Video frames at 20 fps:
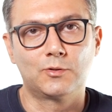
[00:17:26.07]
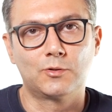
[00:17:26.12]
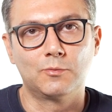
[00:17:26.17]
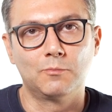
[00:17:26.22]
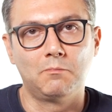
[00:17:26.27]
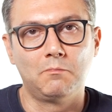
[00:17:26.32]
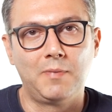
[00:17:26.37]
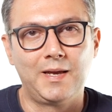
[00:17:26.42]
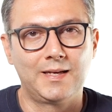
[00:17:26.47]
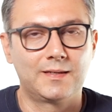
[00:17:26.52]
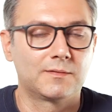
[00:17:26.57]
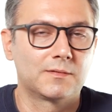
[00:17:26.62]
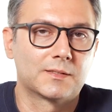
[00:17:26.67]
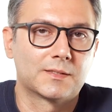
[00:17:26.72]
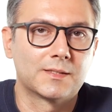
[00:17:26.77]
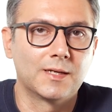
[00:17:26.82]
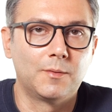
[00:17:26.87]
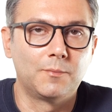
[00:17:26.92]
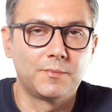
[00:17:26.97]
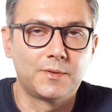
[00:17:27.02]
to make
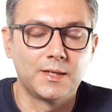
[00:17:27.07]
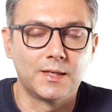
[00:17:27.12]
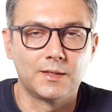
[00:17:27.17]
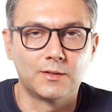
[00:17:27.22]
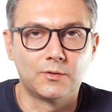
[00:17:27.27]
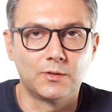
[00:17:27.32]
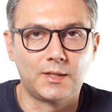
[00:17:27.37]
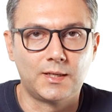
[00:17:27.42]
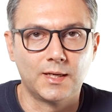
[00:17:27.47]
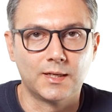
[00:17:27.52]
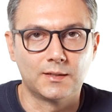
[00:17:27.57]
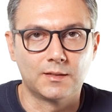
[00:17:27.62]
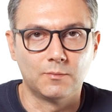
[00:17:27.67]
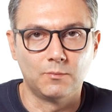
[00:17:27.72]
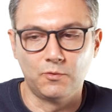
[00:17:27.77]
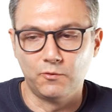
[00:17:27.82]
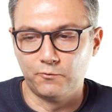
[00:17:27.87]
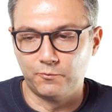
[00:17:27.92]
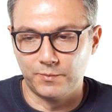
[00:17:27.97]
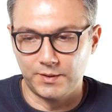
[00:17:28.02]
something to get the
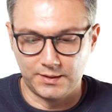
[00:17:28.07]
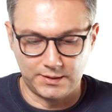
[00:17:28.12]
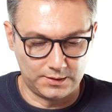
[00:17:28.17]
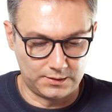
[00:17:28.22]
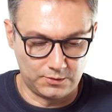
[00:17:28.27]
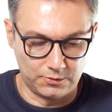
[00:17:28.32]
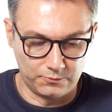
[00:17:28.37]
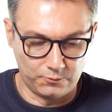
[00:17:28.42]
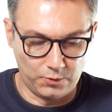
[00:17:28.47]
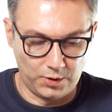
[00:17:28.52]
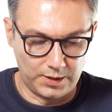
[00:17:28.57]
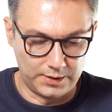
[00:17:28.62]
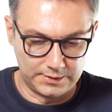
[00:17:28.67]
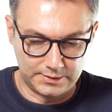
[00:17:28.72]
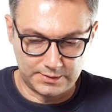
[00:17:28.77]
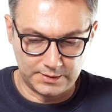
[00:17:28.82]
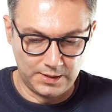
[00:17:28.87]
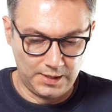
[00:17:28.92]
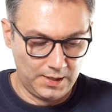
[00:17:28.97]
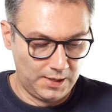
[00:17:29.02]
movement that you
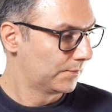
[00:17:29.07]
want.